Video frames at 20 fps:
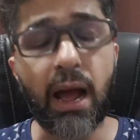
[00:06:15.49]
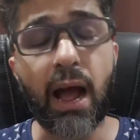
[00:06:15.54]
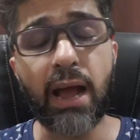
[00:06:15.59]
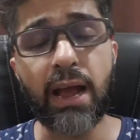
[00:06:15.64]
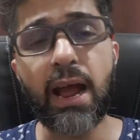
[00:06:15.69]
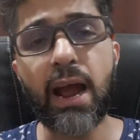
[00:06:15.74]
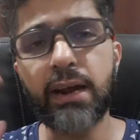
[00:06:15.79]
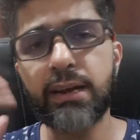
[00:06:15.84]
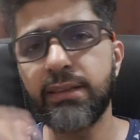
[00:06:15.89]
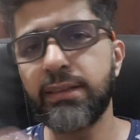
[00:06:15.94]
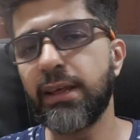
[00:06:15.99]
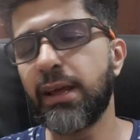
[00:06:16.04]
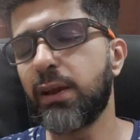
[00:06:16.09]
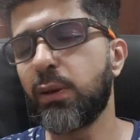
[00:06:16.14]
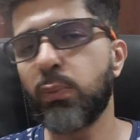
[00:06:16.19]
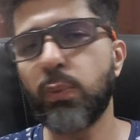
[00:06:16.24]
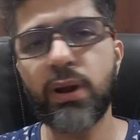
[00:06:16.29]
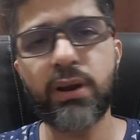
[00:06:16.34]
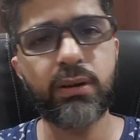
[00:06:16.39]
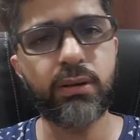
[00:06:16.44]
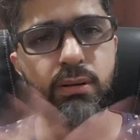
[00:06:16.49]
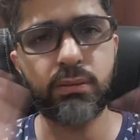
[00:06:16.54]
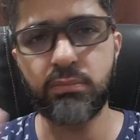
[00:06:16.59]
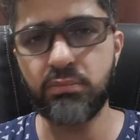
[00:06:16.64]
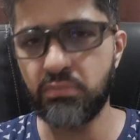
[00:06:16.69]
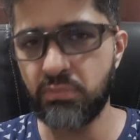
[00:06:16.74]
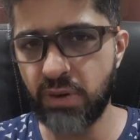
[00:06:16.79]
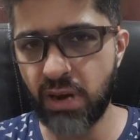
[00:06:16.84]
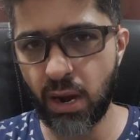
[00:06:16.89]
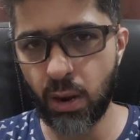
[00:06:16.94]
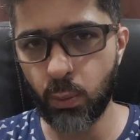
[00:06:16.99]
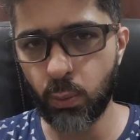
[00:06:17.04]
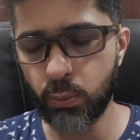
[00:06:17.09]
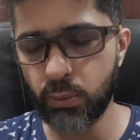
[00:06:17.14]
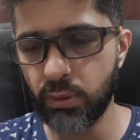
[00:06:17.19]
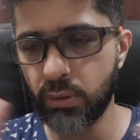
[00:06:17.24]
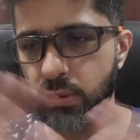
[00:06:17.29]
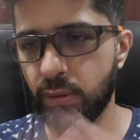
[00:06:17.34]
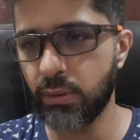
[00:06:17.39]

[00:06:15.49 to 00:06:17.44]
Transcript: I had then went down,